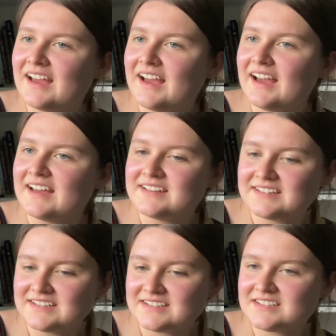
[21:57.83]

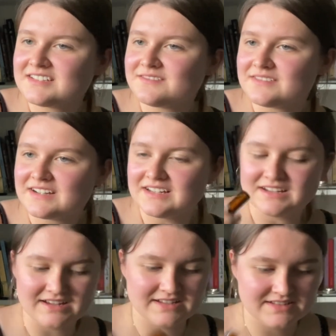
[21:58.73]
And it's just a really
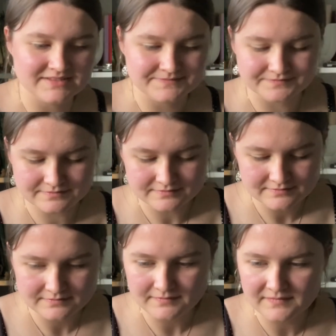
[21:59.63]
nice,
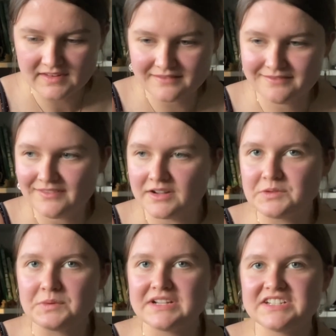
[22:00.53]

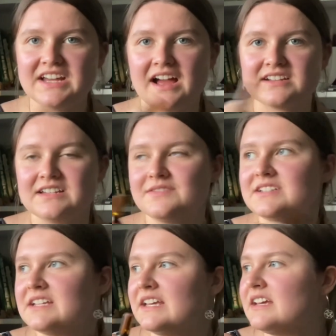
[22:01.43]
fun, witchy
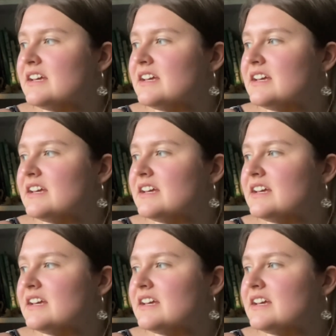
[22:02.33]
activity